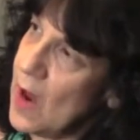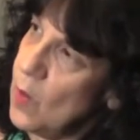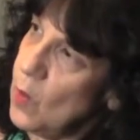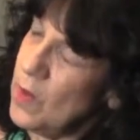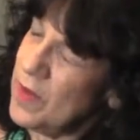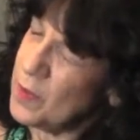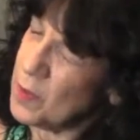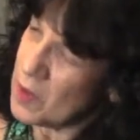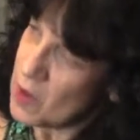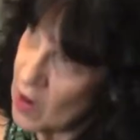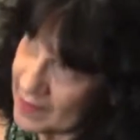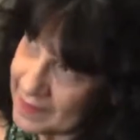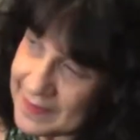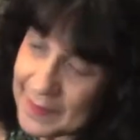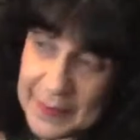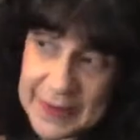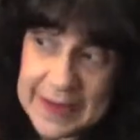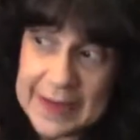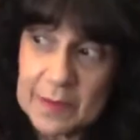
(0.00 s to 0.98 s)
With
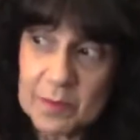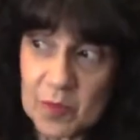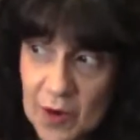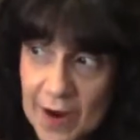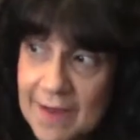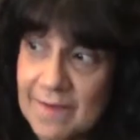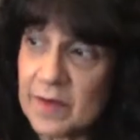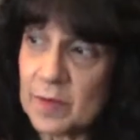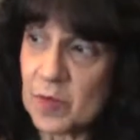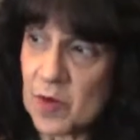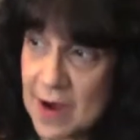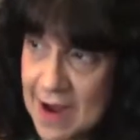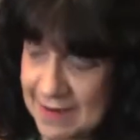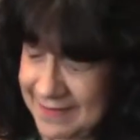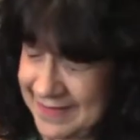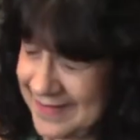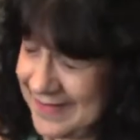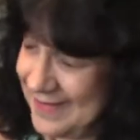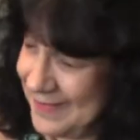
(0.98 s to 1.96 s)
regard to being in private
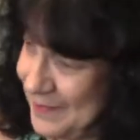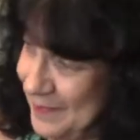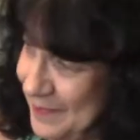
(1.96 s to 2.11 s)
practice,